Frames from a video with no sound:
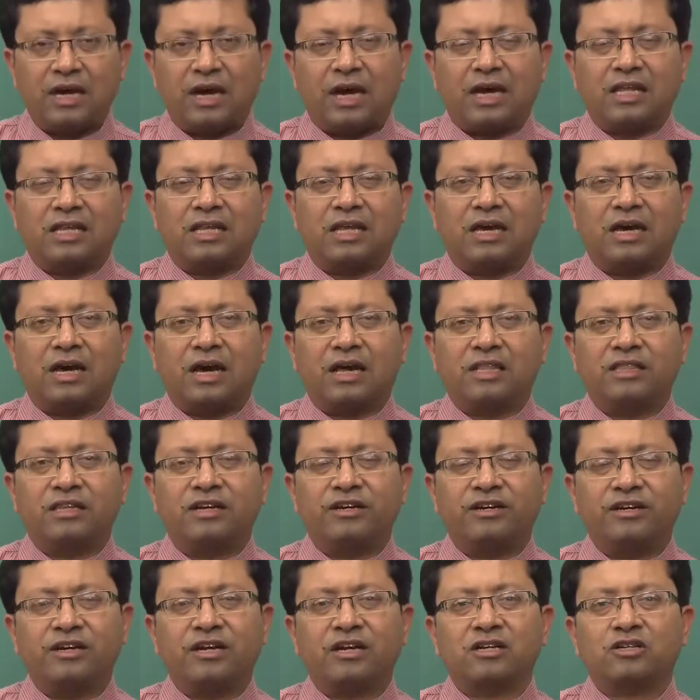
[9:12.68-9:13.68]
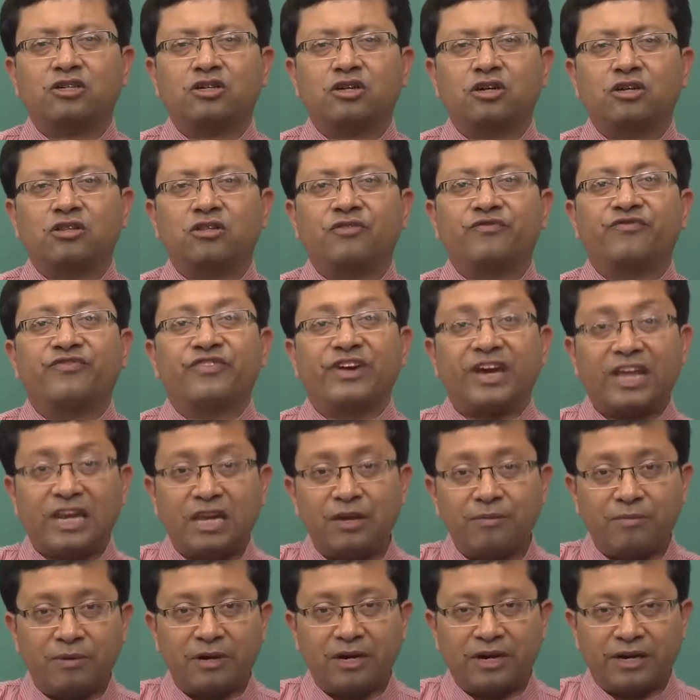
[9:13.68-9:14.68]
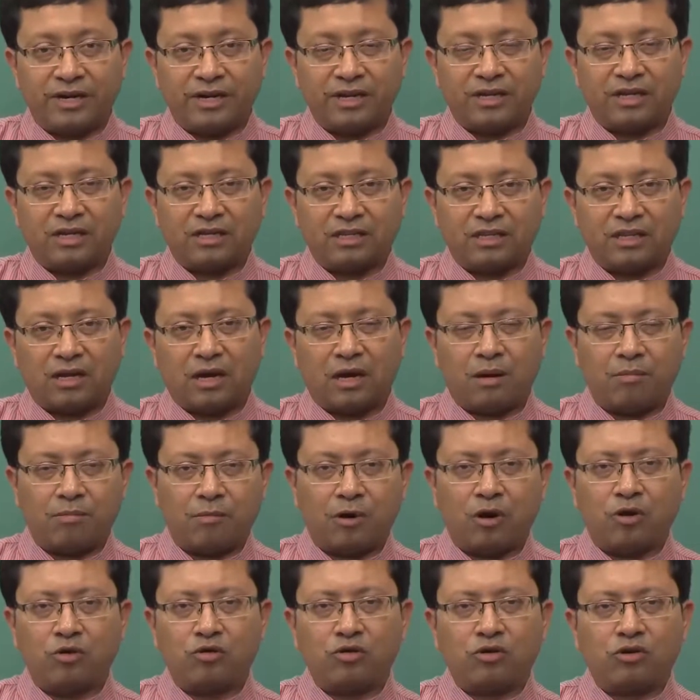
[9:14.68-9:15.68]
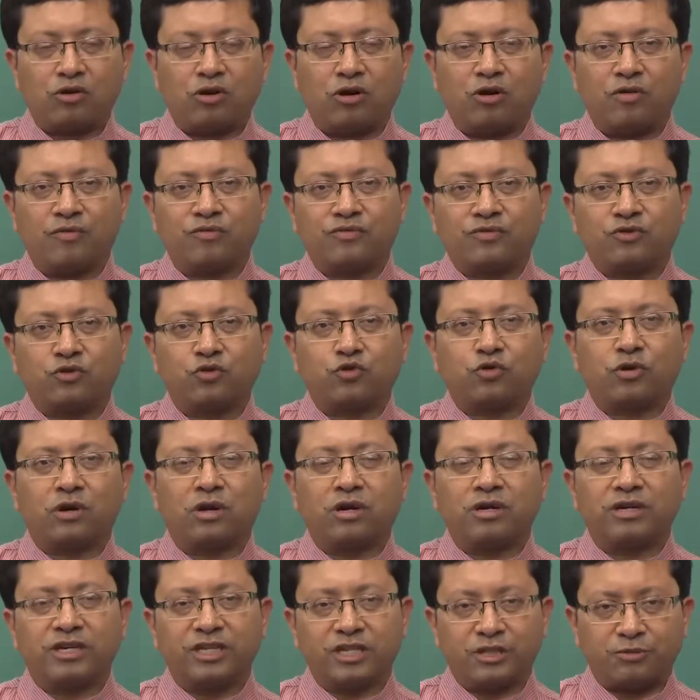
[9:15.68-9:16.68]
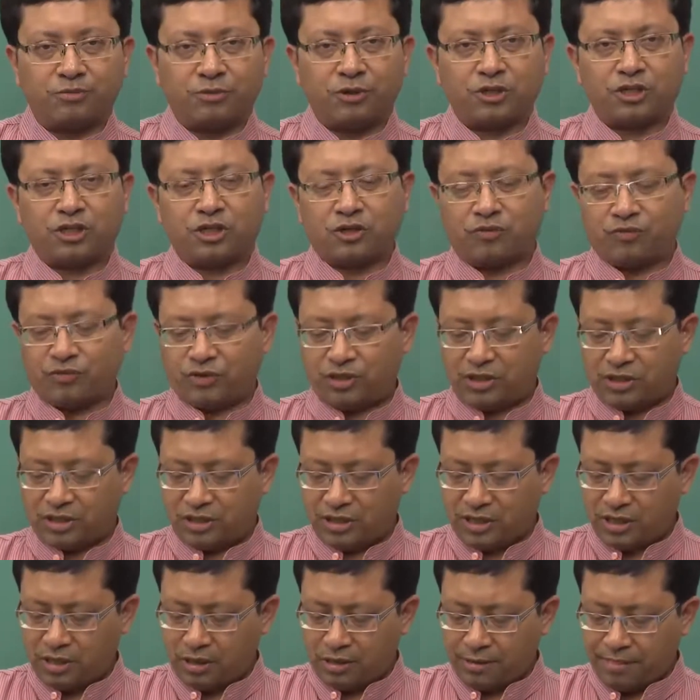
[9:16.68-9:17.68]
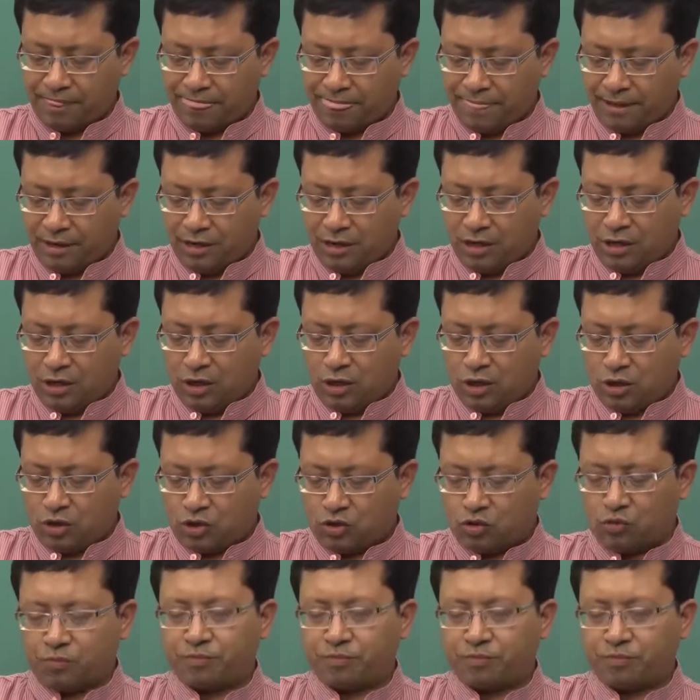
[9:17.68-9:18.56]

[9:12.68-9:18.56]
and the reduction of the variability, the amount of so called dispersion which is there. So,